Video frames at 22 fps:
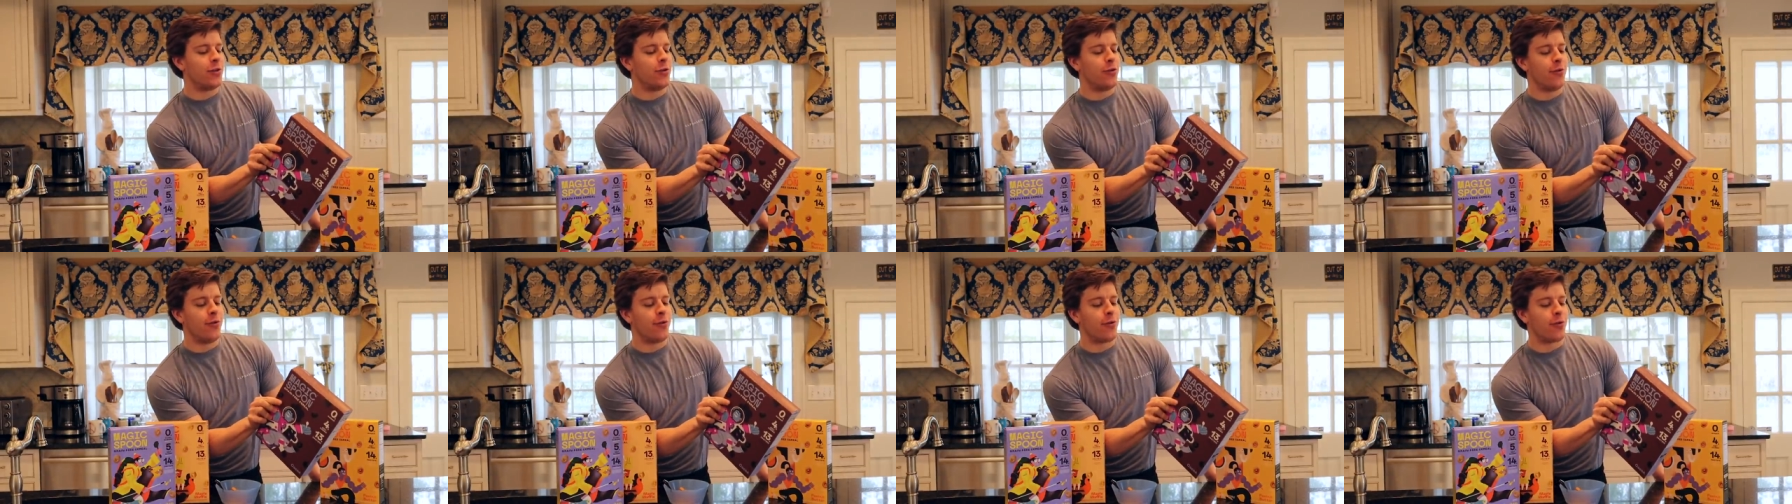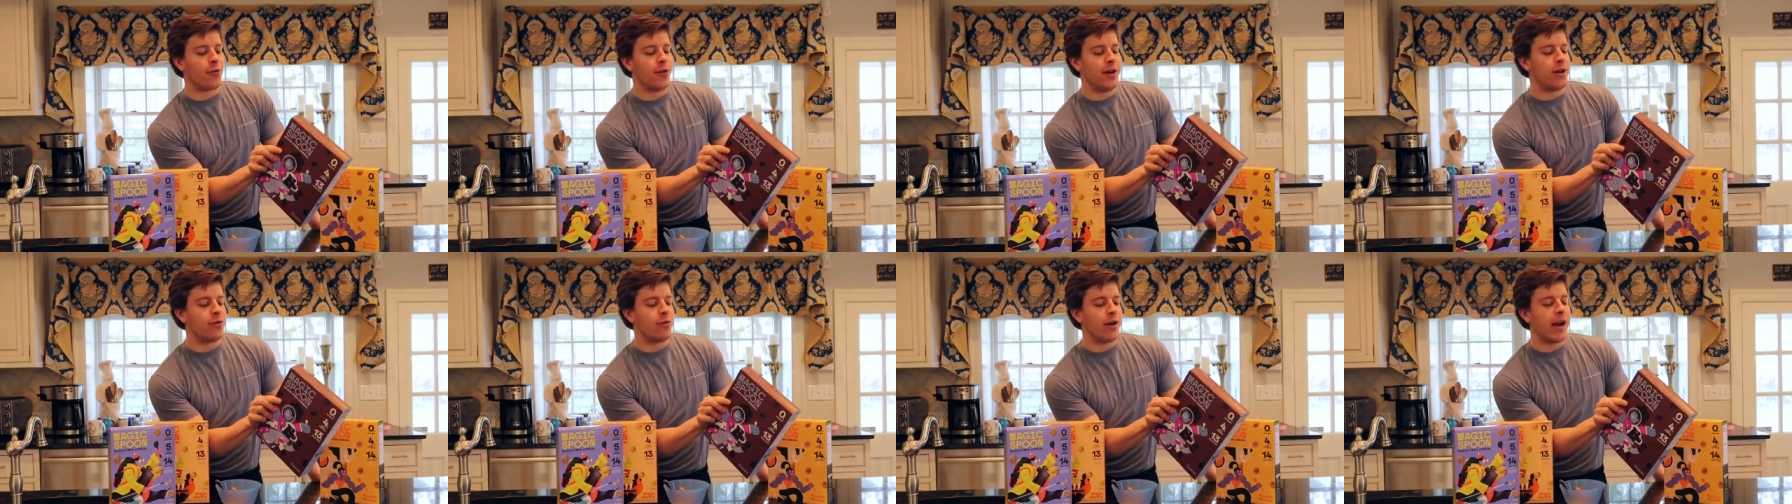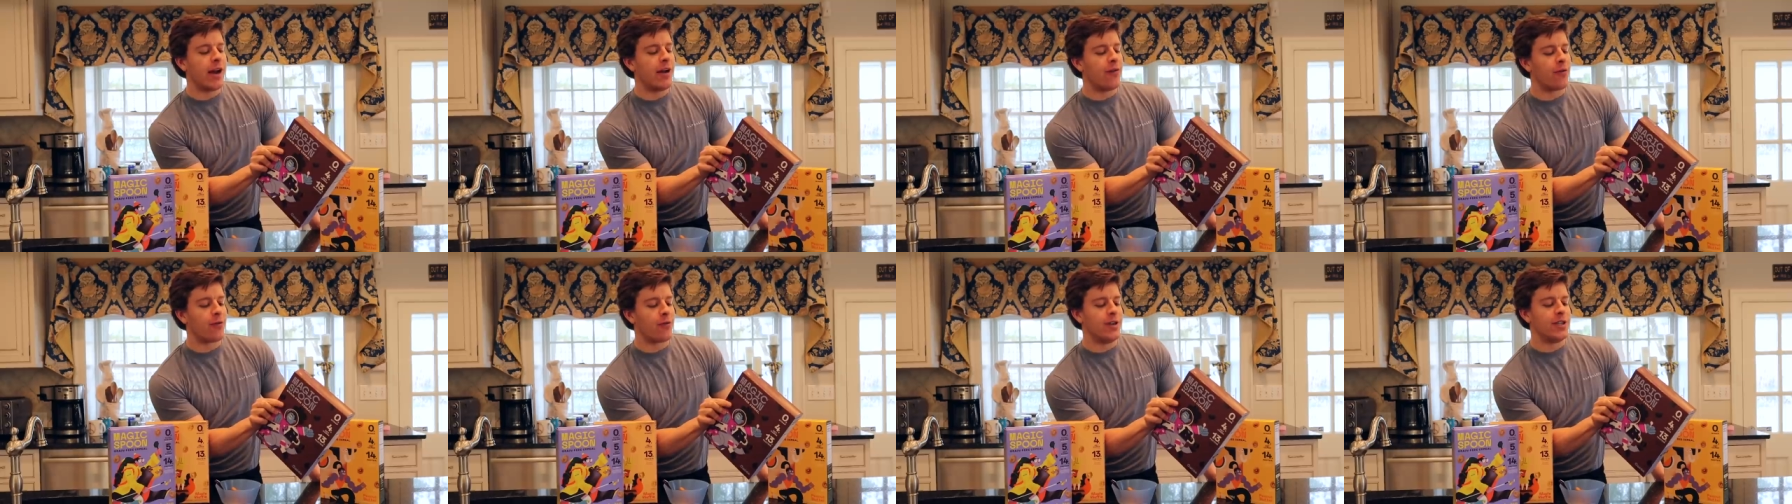gluten-free,
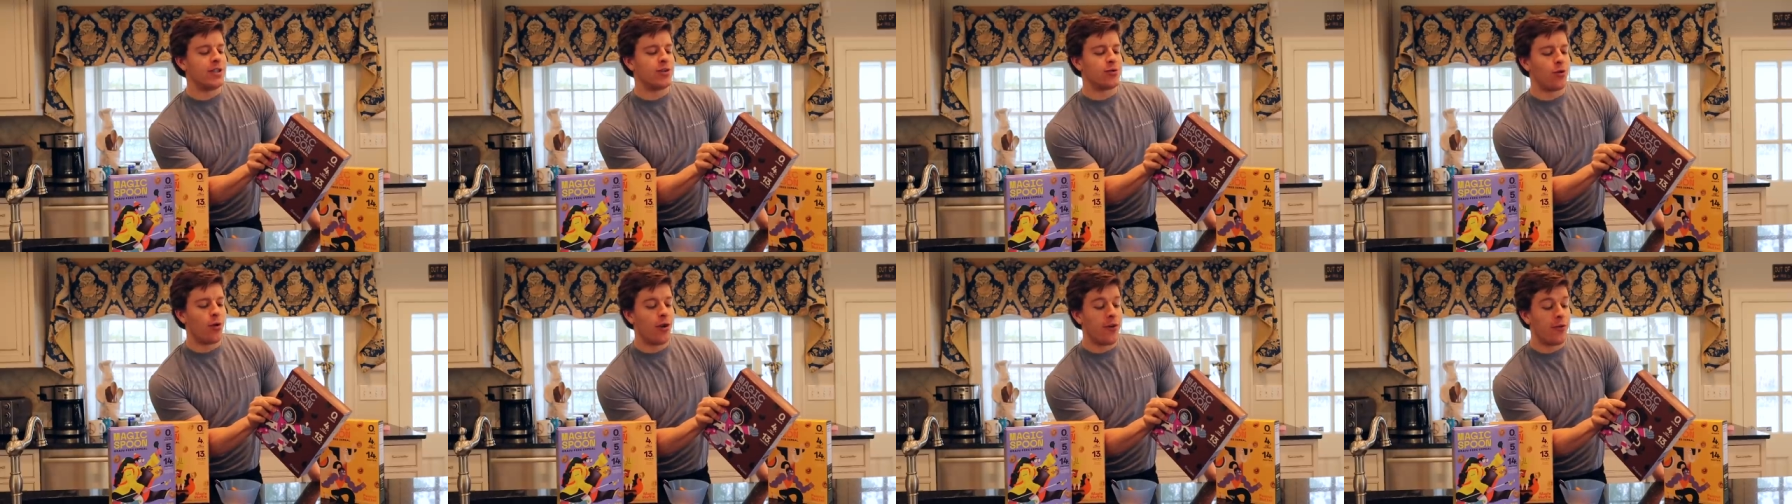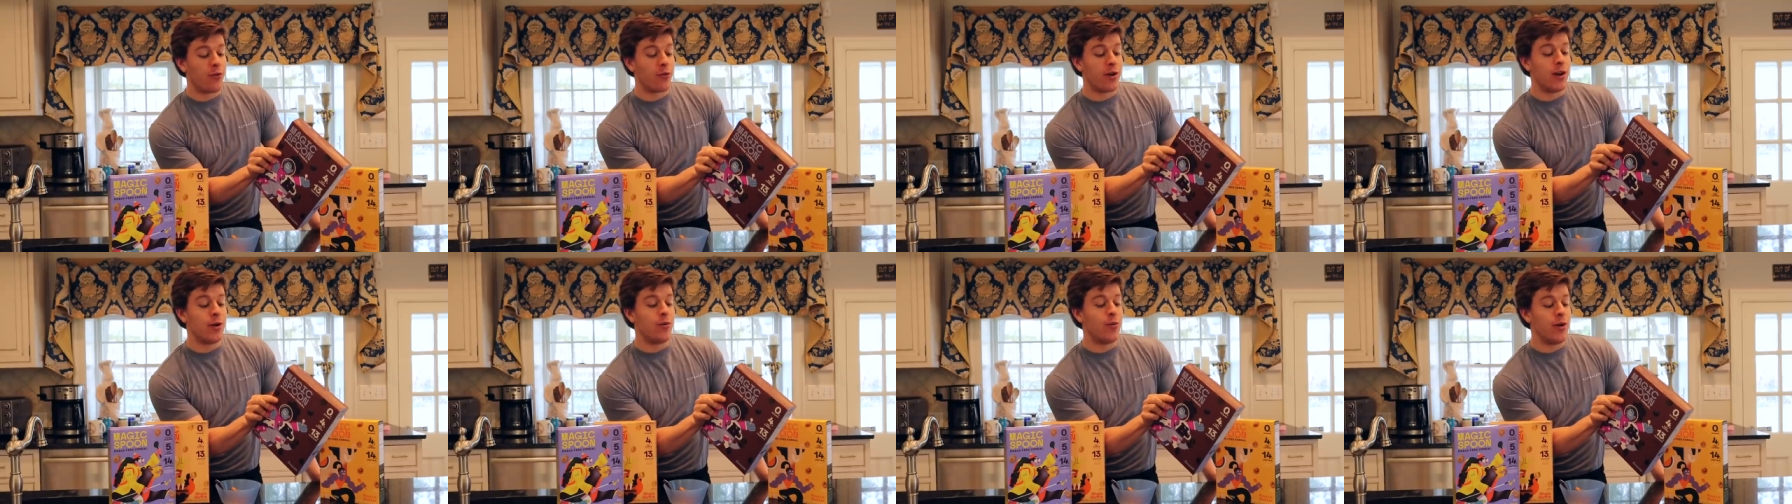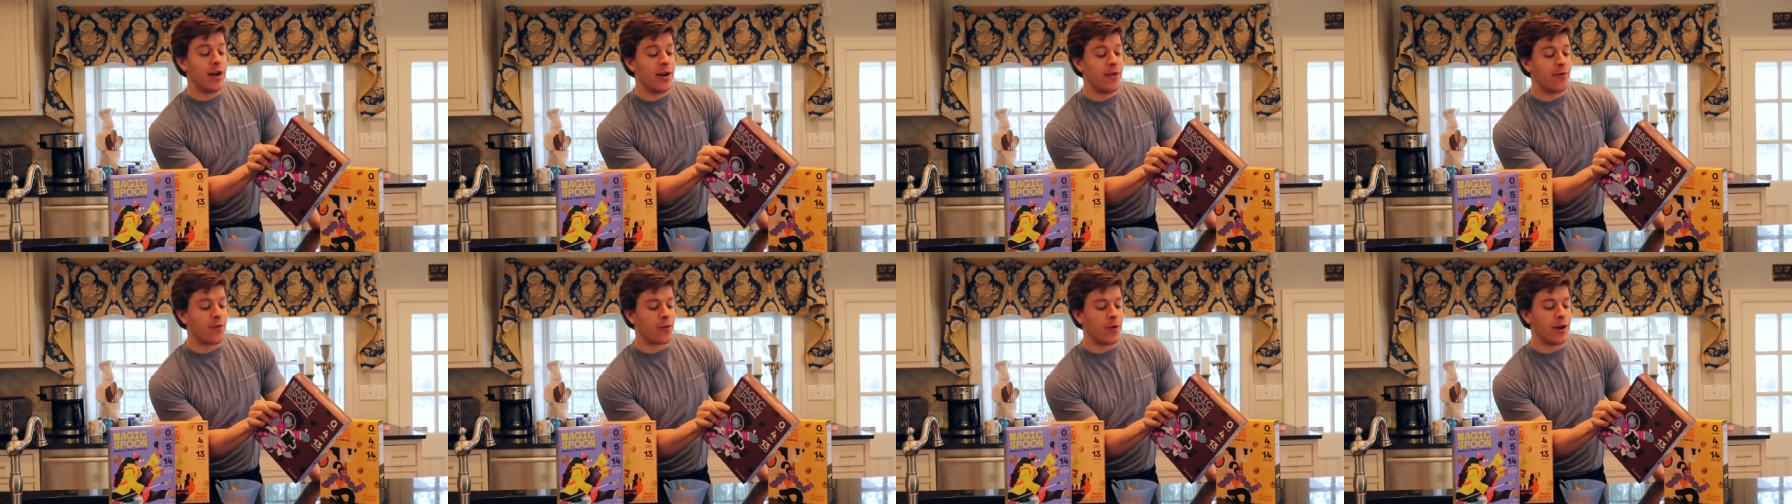grain-free, soy-free,
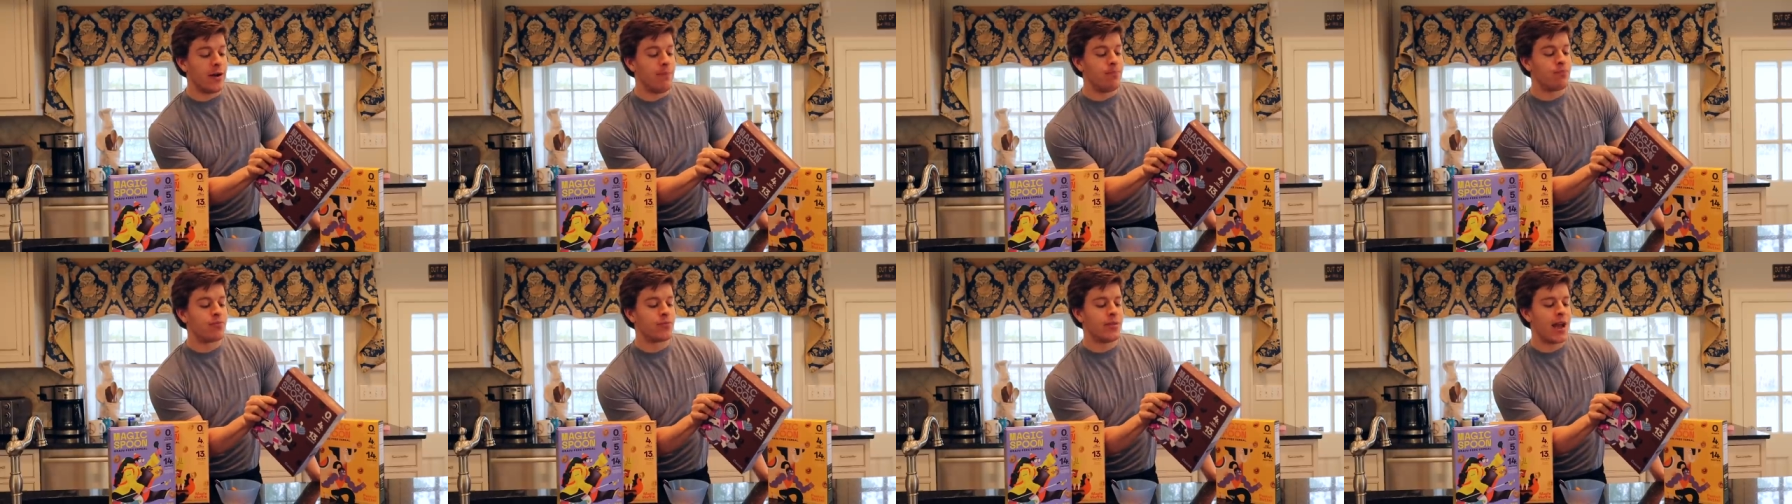wheat-free,